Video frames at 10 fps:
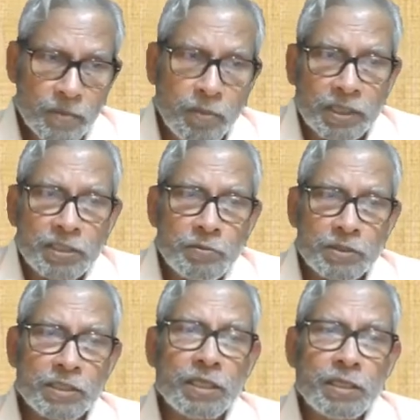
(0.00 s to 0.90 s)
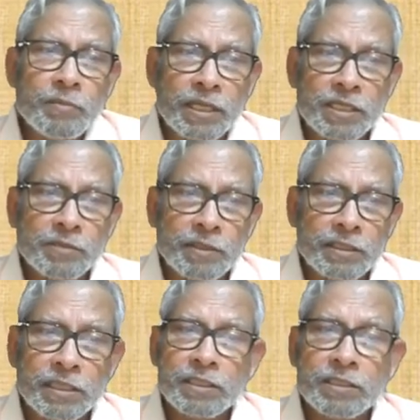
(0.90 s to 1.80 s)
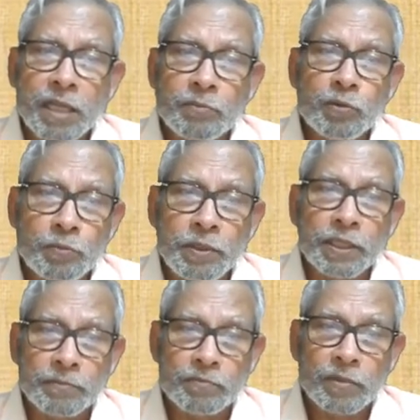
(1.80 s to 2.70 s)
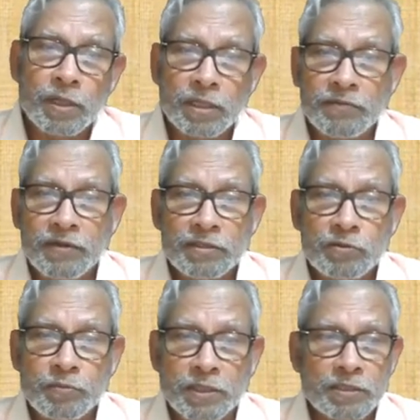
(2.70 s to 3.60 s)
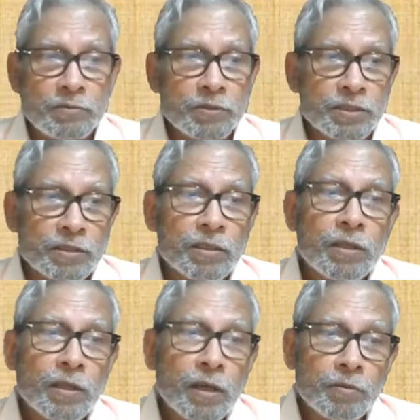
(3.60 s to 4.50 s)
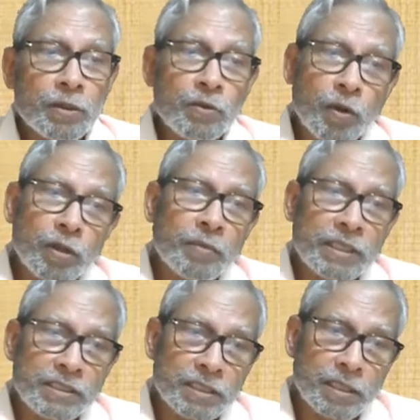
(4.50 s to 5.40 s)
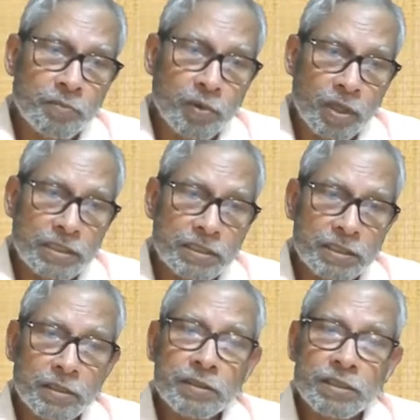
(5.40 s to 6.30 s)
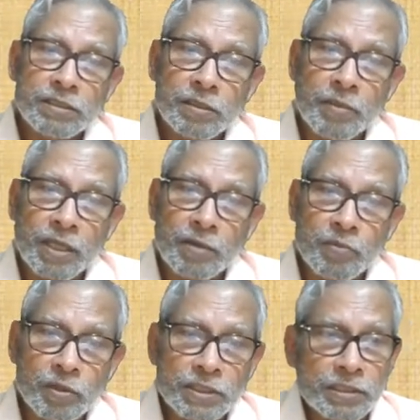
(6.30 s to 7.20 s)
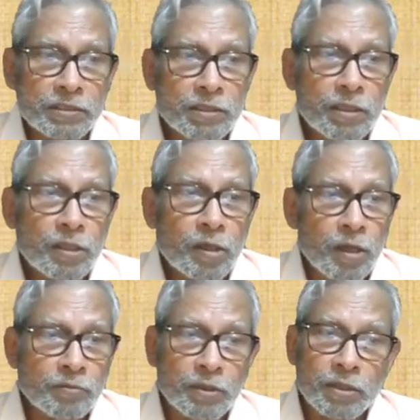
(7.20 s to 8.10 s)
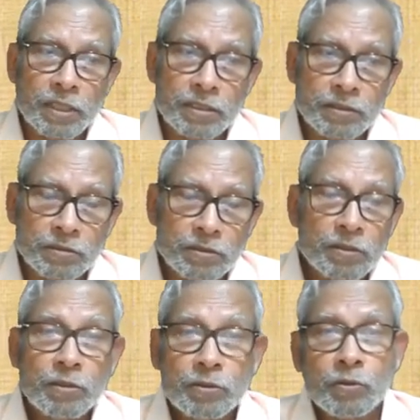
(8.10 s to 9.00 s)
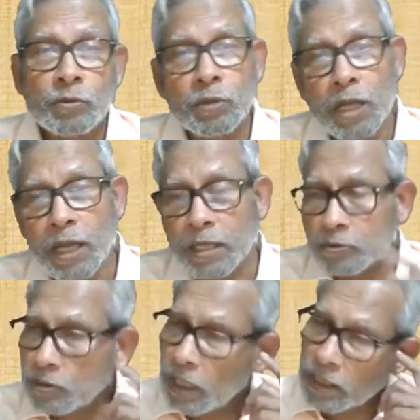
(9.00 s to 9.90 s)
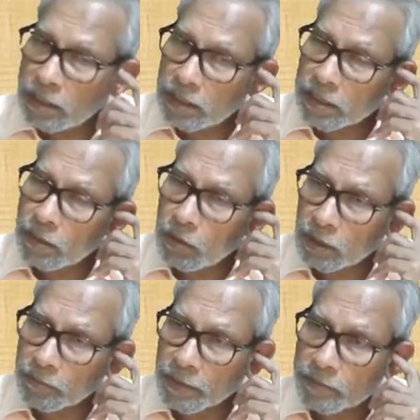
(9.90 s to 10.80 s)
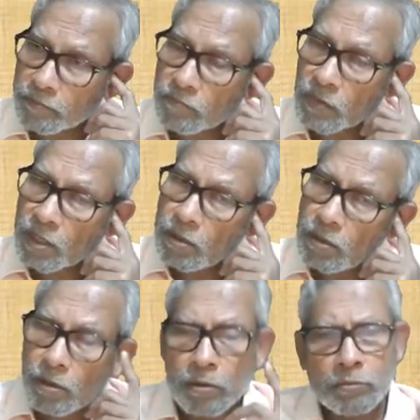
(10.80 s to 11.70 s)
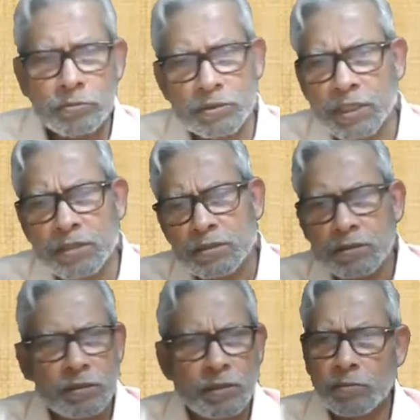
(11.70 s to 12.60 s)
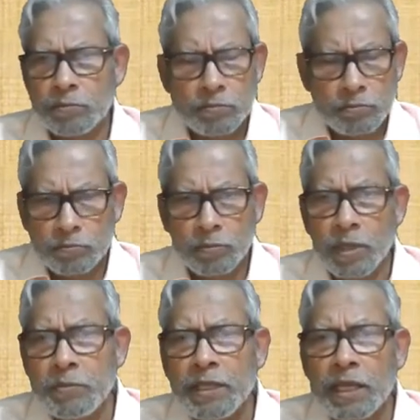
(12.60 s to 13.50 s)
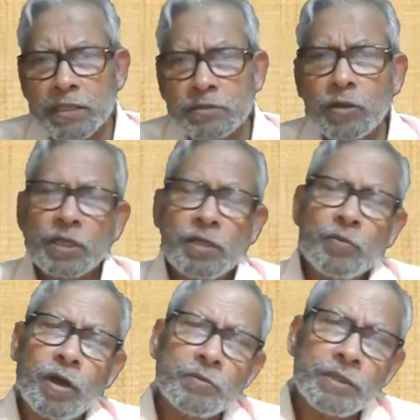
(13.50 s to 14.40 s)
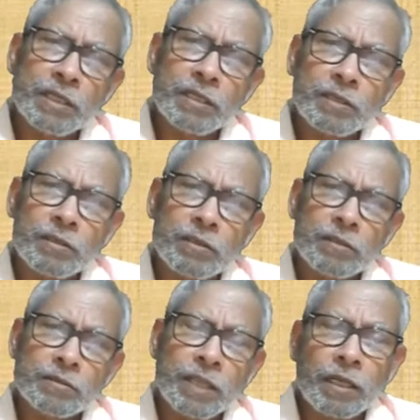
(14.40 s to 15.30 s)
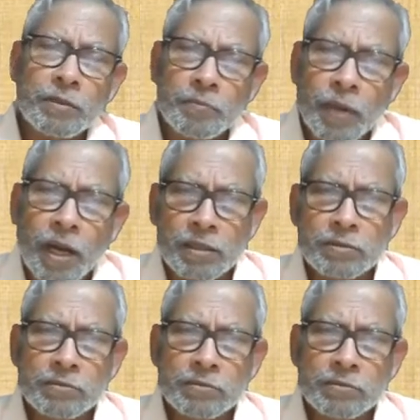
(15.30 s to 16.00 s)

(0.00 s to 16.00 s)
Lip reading: participation in management, that is WPM, refers to participation with non-managerial employees in the decision-making process of the organization. So actually, earlier what happened? Just maybe he was not involved in the that part